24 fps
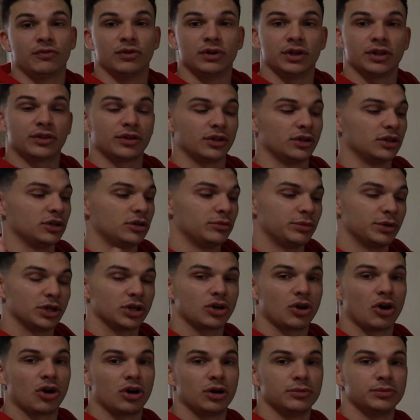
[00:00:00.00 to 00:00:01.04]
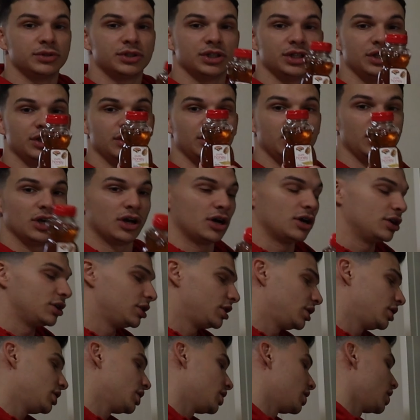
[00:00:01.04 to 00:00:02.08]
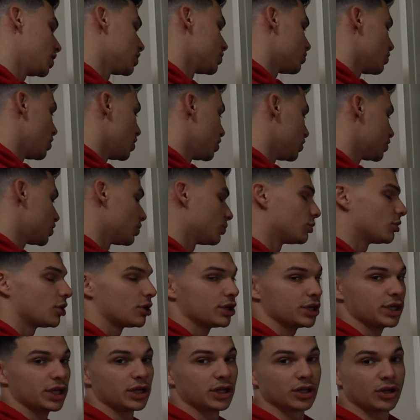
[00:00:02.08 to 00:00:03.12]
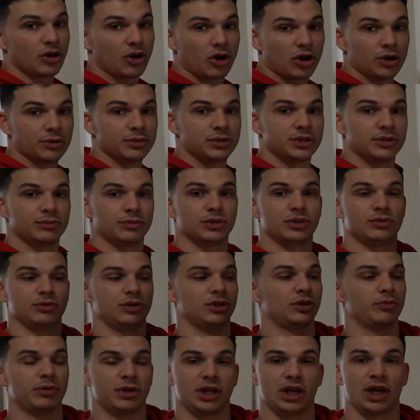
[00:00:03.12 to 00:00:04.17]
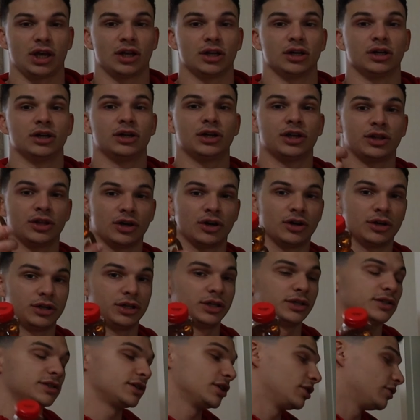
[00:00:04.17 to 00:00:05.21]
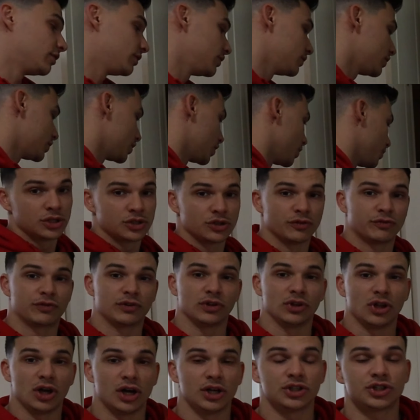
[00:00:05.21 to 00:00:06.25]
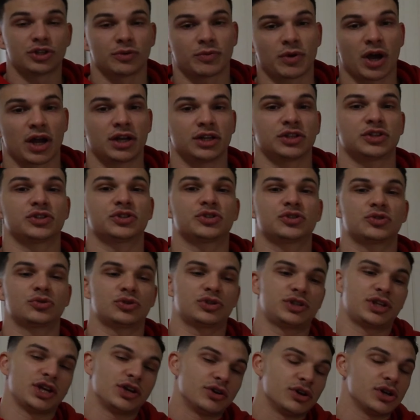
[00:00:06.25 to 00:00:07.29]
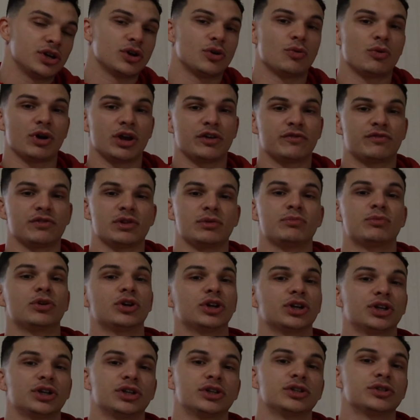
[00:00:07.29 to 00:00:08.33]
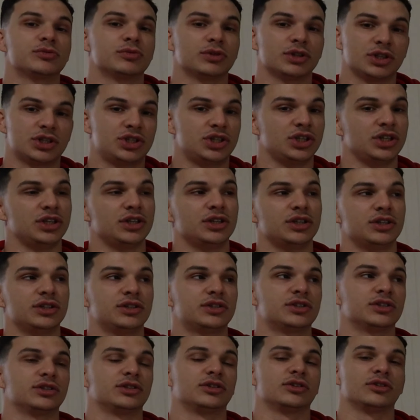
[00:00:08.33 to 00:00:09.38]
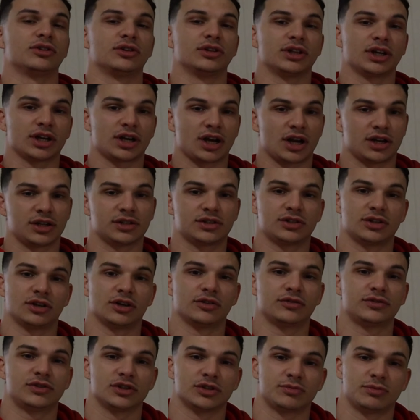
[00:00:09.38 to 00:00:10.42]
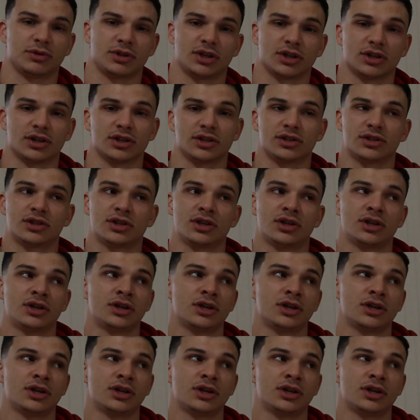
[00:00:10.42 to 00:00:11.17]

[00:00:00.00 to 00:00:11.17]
with a little bit of carbs in the honey as well. So we're already getting carbs in between the banana and the honey itself. So for lunch, I'm kind of steering away from the burgers with the cheese and all that kind of stuff, just because